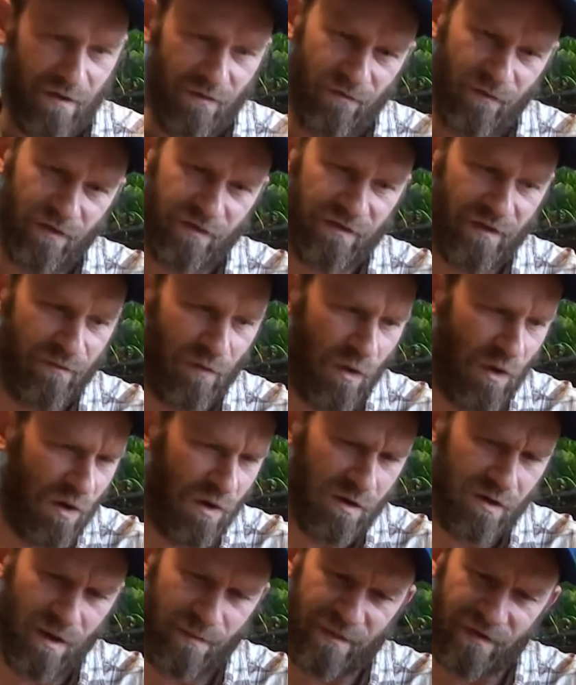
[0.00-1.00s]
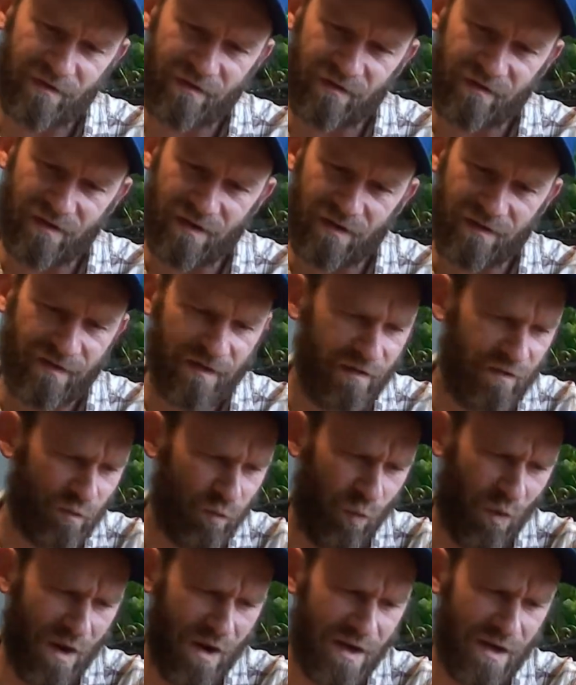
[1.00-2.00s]
First of all, let me see.
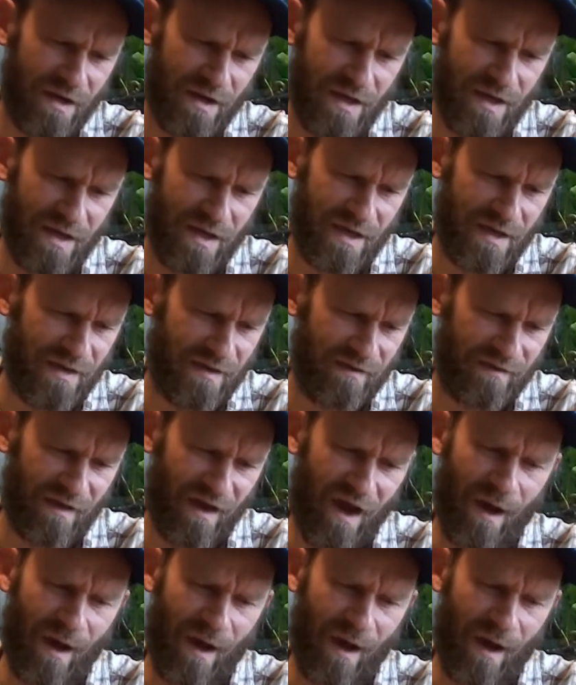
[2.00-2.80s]
This one is,